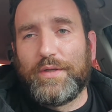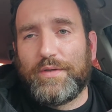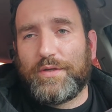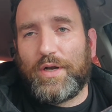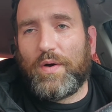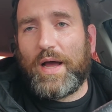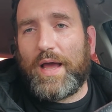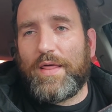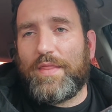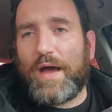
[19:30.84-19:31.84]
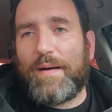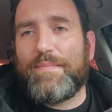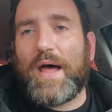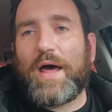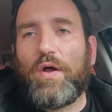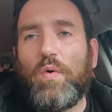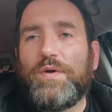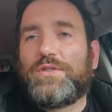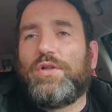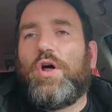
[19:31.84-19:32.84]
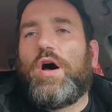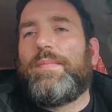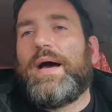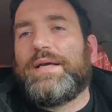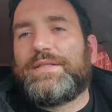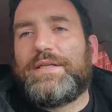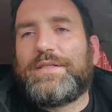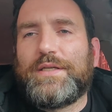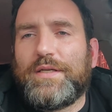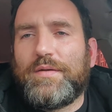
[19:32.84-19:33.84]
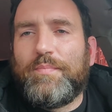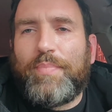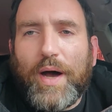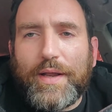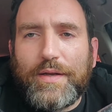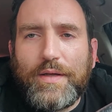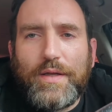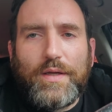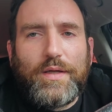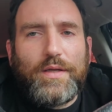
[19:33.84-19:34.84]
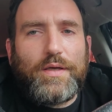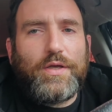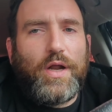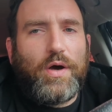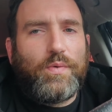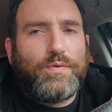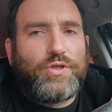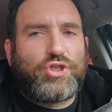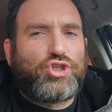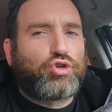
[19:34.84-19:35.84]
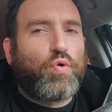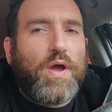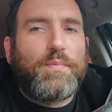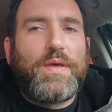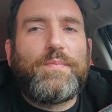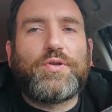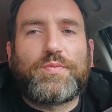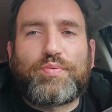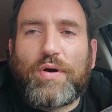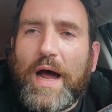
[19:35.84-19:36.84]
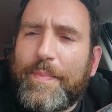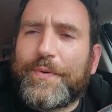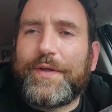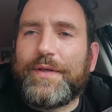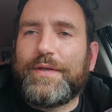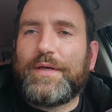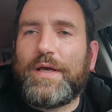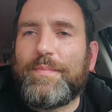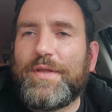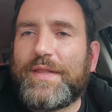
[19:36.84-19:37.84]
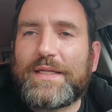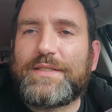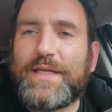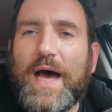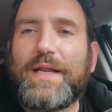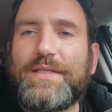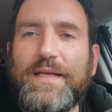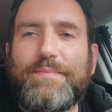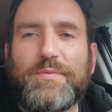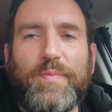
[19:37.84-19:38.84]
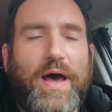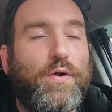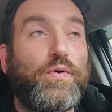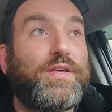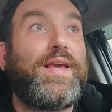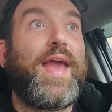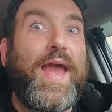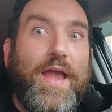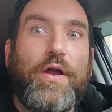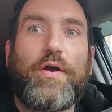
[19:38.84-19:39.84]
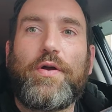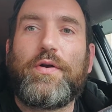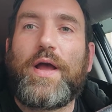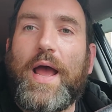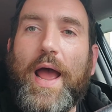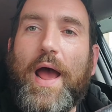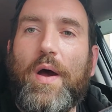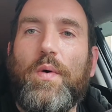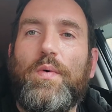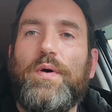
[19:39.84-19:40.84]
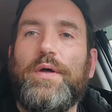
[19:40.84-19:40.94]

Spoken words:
you know, I'm not always a law-abiding citizen, but, you know, destroying people's property, I mean, that's not acceptable. I don't care how